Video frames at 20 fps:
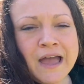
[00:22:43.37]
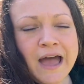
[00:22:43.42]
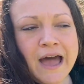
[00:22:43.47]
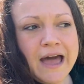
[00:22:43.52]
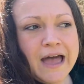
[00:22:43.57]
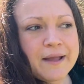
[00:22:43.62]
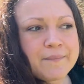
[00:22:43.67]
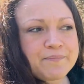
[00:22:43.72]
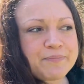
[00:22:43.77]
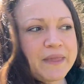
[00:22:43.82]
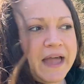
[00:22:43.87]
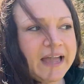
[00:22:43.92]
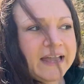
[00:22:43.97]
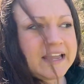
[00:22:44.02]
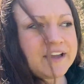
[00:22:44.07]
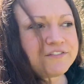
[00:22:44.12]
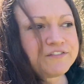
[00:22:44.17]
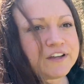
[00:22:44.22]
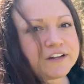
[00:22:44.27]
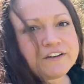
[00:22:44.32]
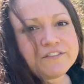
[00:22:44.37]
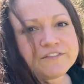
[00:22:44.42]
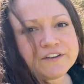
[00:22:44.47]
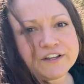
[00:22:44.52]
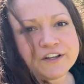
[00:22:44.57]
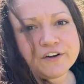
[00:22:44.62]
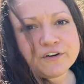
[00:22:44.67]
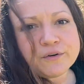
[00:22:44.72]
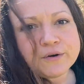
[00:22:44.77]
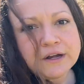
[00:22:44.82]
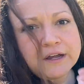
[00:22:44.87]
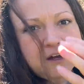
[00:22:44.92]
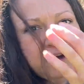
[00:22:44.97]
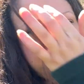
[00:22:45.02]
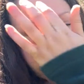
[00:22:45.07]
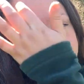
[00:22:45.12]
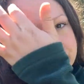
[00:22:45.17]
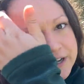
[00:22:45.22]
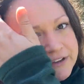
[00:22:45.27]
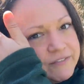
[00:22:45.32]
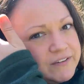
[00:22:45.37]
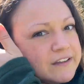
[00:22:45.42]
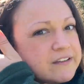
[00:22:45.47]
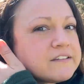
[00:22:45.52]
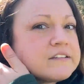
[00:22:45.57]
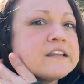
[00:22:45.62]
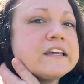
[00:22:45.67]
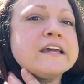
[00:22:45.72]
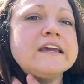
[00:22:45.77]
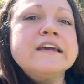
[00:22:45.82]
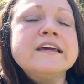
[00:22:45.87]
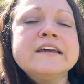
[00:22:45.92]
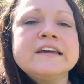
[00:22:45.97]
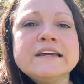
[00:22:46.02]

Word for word: Um, I have done a video previously